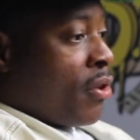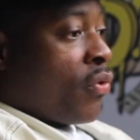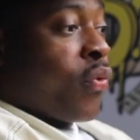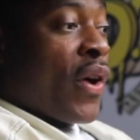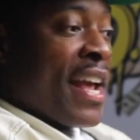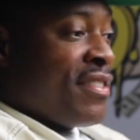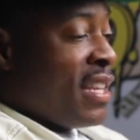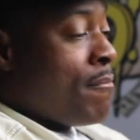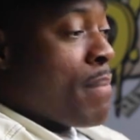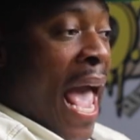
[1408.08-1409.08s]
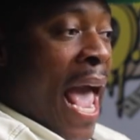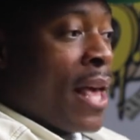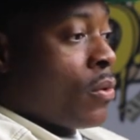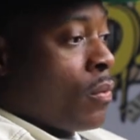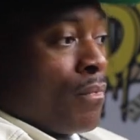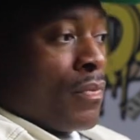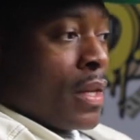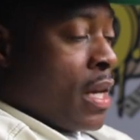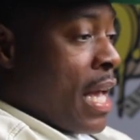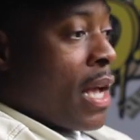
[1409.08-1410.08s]
Crazy battle.
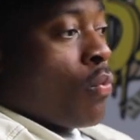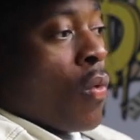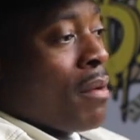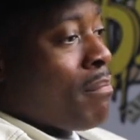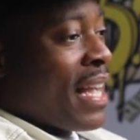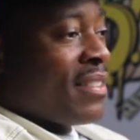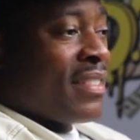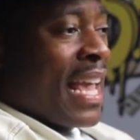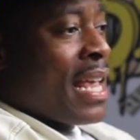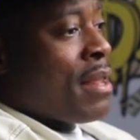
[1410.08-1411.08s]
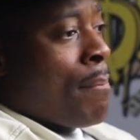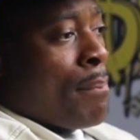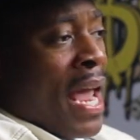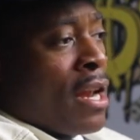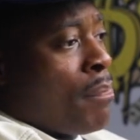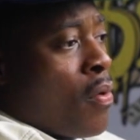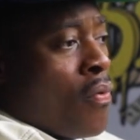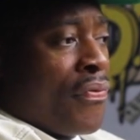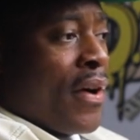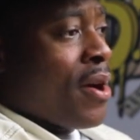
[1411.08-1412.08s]
And one might say
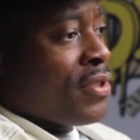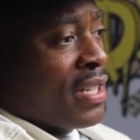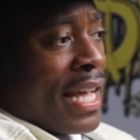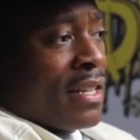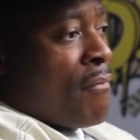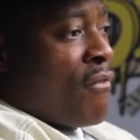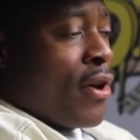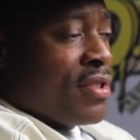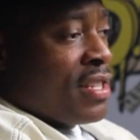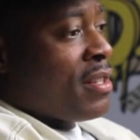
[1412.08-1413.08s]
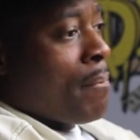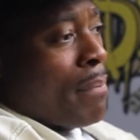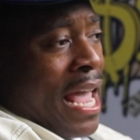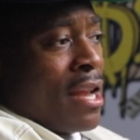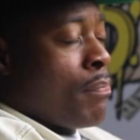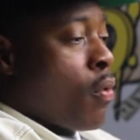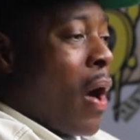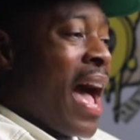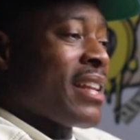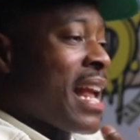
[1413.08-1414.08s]
debatable first. Like the first is debatable.
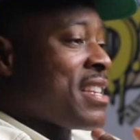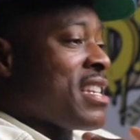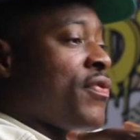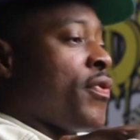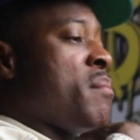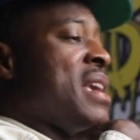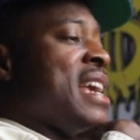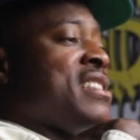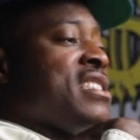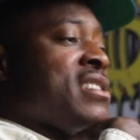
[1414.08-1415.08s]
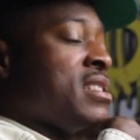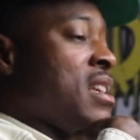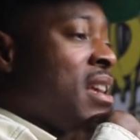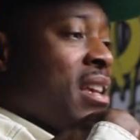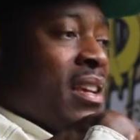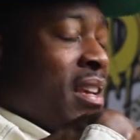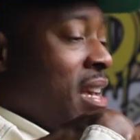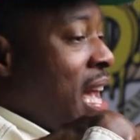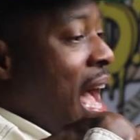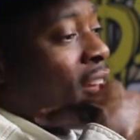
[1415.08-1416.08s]
I, I just for me, it's just
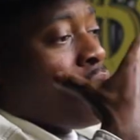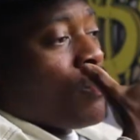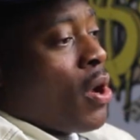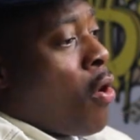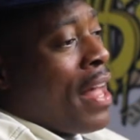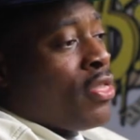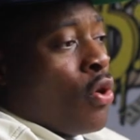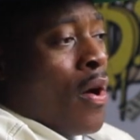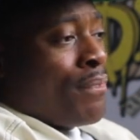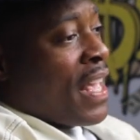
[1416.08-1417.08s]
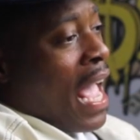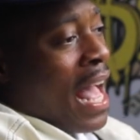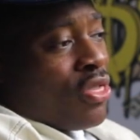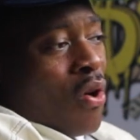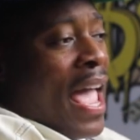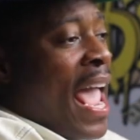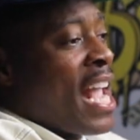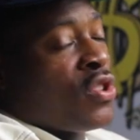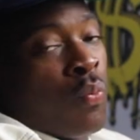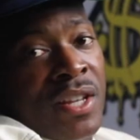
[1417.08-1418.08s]
I don't know. I thought I thought
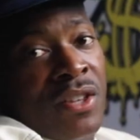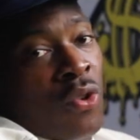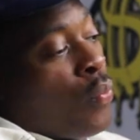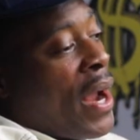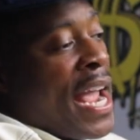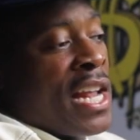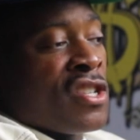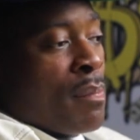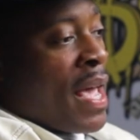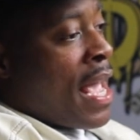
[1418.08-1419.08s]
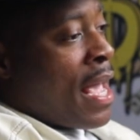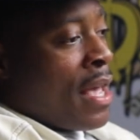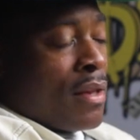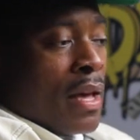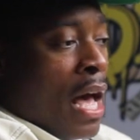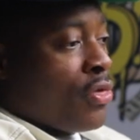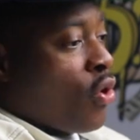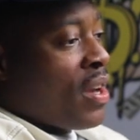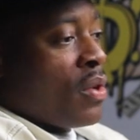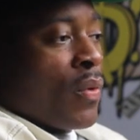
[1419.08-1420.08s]
Ace went the range, man. I
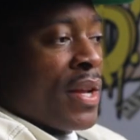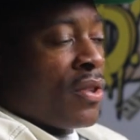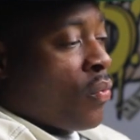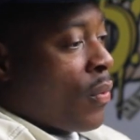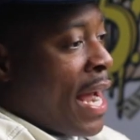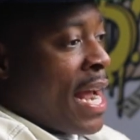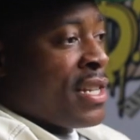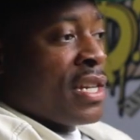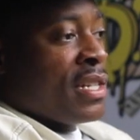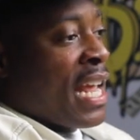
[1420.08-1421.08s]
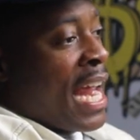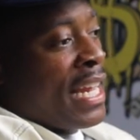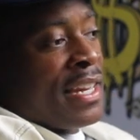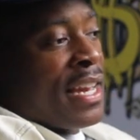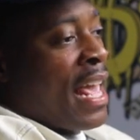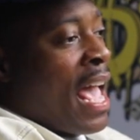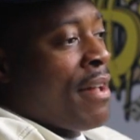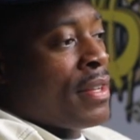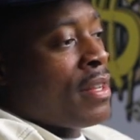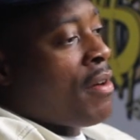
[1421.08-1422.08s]
thought he went the range, and Danny didn't
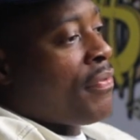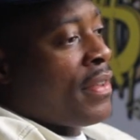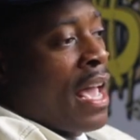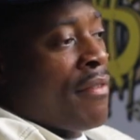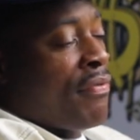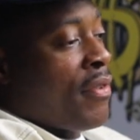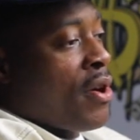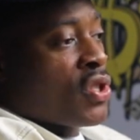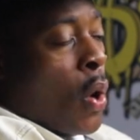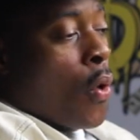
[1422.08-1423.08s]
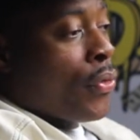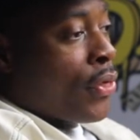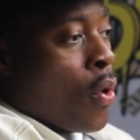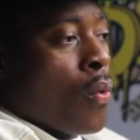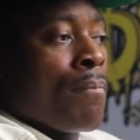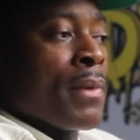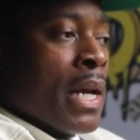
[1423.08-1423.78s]
have enough in that first. Although